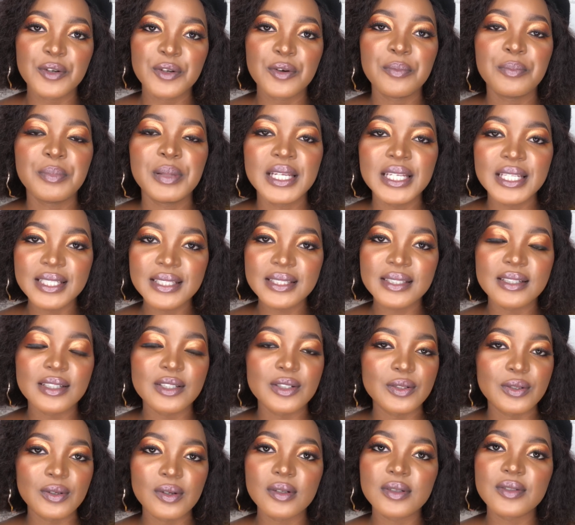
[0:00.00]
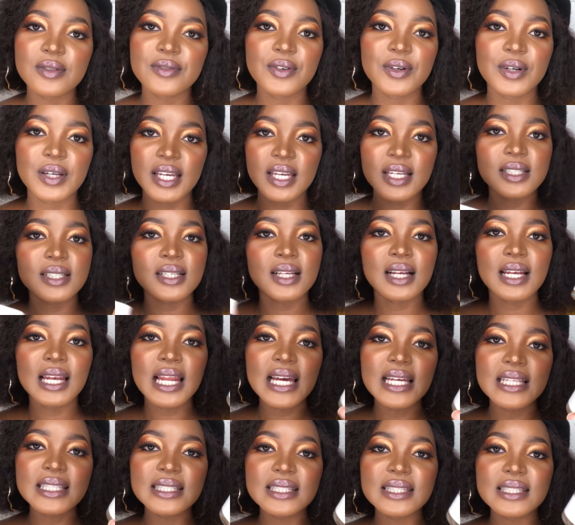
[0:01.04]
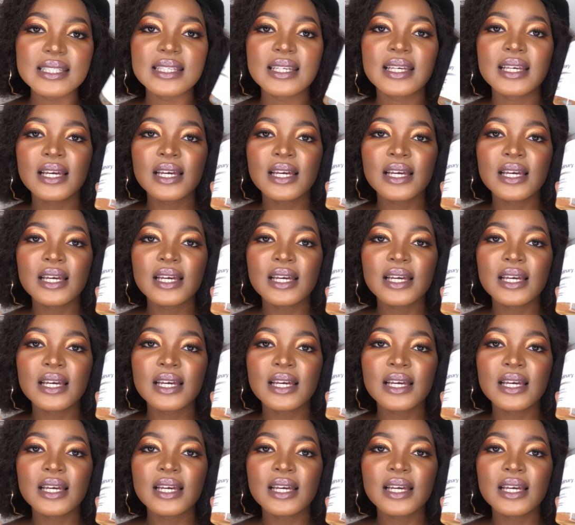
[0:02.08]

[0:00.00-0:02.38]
please do not forget: cleanse,